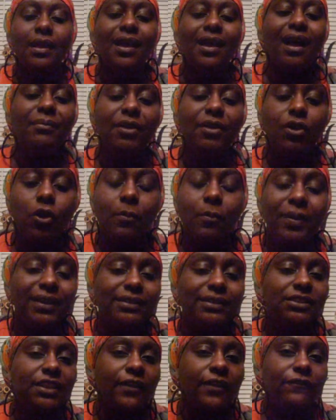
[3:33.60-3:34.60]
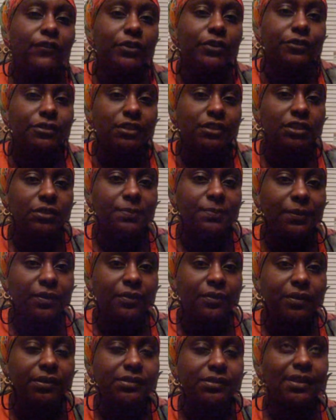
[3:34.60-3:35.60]
I'm going to go back to that first
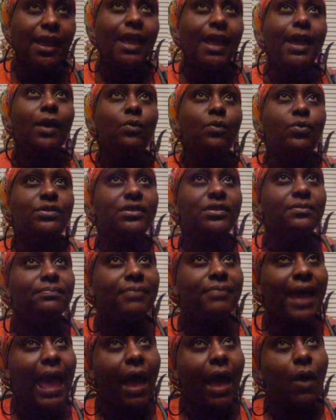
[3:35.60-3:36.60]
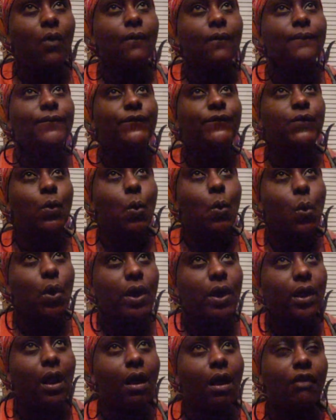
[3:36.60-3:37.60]
experience. I was about 4
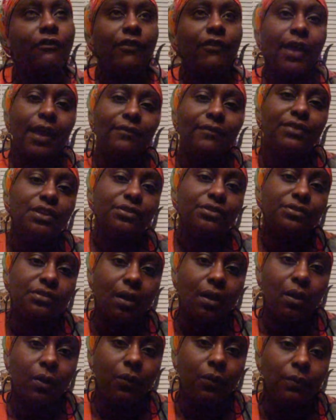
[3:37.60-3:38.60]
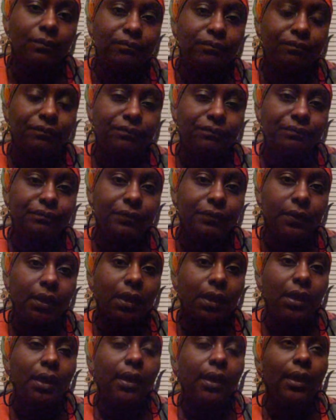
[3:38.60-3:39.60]
or 5 years old.
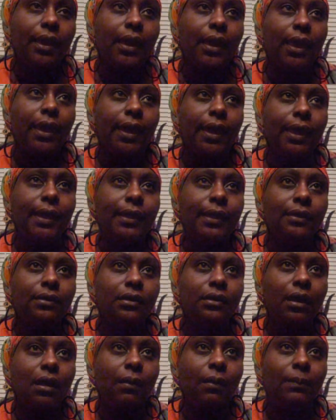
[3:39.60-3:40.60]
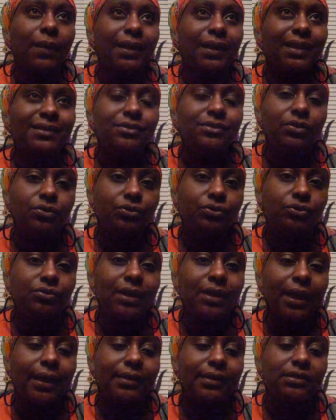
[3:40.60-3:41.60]
And like I told you
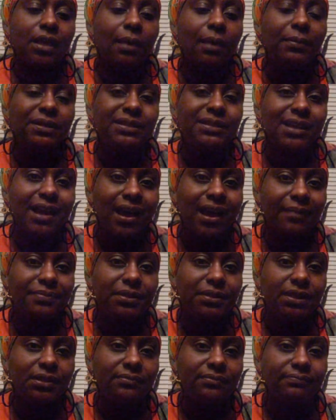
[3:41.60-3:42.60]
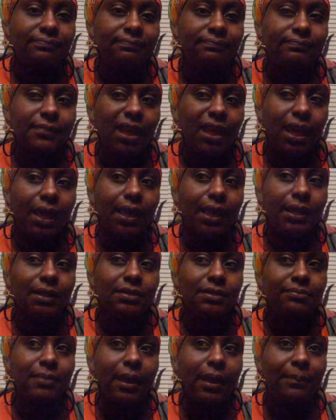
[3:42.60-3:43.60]
guys, I'm adopted, and
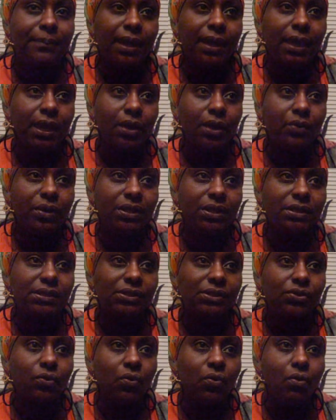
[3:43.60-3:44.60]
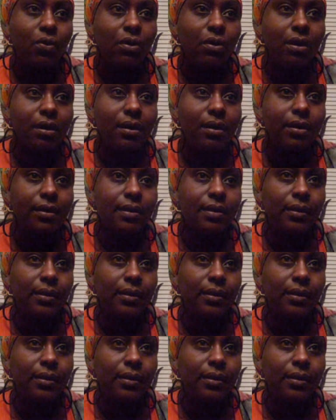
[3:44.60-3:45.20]
my parents, or